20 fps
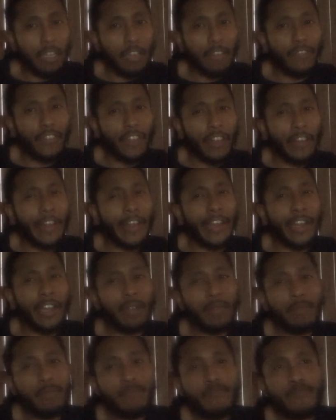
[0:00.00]
very
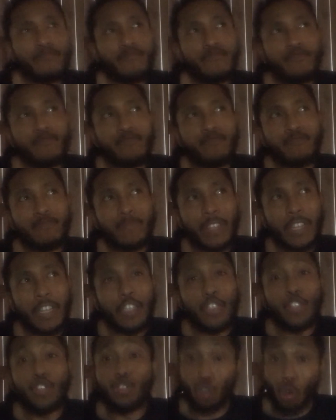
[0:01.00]

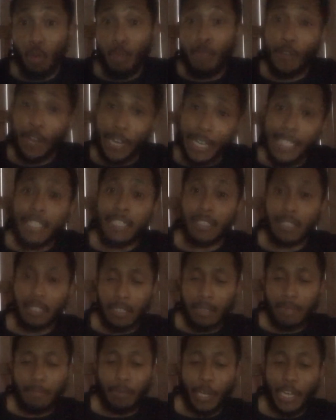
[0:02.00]
Drew Brees,
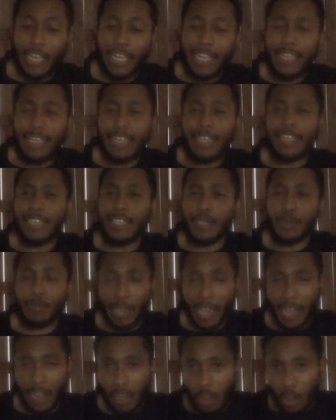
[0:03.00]
but he is
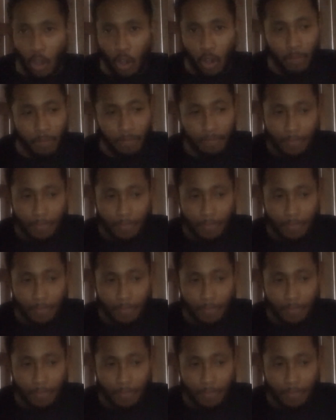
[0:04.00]
back home.